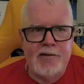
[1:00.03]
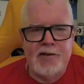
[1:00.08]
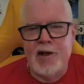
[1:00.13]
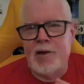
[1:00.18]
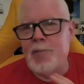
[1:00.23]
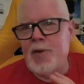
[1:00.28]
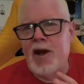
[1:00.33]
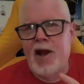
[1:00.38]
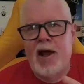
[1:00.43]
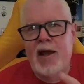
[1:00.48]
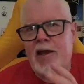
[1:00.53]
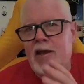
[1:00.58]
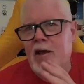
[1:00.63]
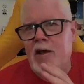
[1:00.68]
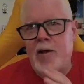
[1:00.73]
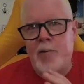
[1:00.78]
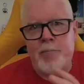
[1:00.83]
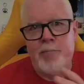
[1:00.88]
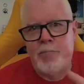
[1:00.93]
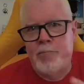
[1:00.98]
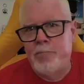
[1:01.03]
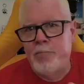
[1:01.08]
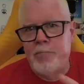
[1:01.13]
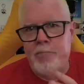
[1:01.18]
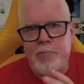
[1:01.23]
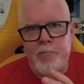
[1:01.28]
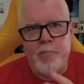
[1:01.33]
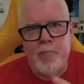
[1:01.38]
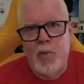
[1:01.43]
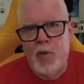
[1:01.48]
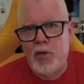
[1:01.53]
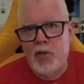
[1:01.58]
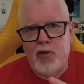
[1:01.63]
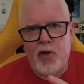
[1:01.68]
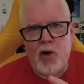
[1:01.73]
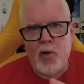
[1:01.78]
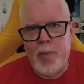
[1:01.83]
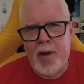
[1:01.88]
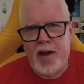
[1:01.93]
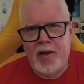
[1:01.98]
It's going to be like a
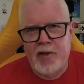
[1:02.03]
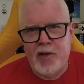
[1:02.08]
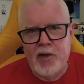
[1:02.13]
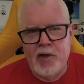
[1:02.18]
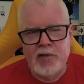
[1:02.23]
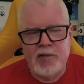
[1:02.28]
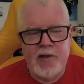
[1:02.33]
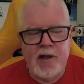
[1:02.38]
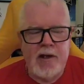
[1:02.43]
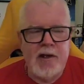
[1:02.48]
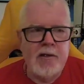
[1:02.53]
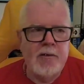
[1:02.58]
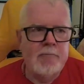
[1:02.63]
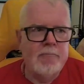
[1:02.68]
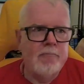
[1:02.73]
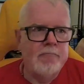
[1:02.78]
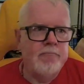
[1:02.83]
Throwback Thursday.